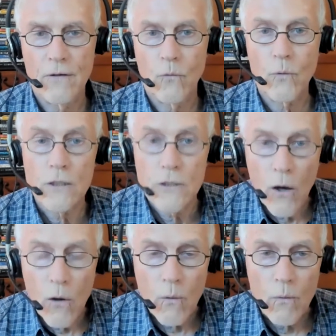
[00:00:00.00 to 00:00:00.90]
We
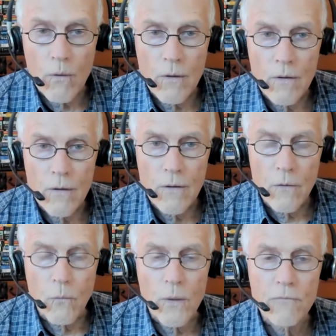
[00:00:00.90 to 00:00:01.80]
know,
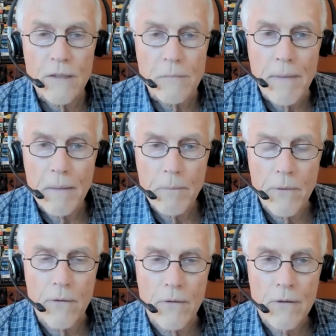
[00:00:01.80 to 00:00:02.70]
we
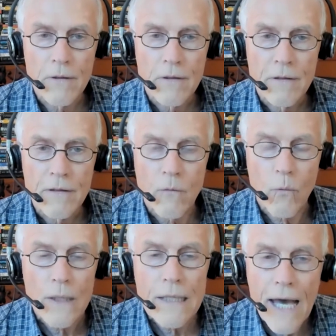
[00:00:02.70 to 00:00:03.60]
remember,
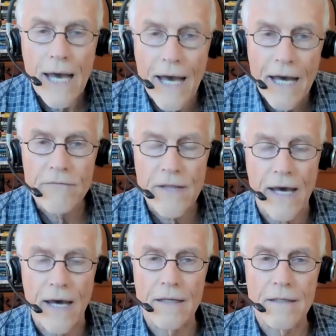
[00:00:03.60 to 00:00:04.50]
we have
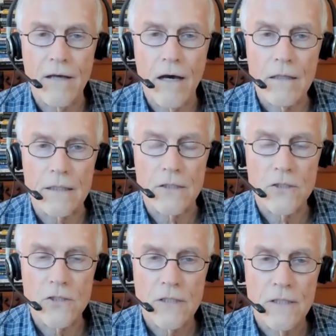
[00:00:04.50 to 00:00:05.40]
that
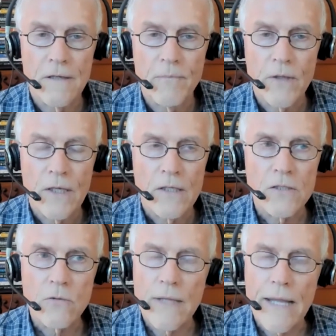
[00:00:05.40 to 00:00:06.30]
knowledge.
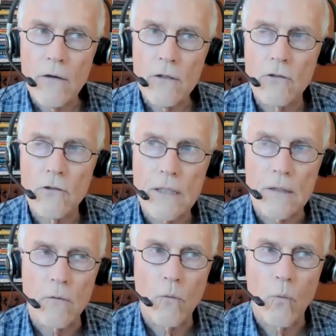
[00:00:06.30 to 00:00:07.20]
So now you look
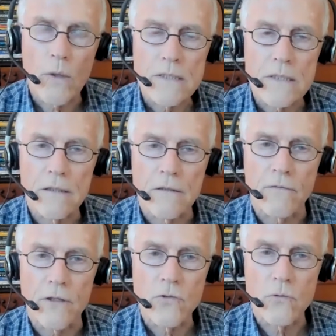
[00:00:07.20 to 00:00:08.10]
at what's the
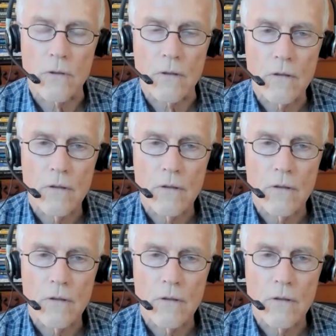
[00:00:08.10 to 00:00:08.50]
individual,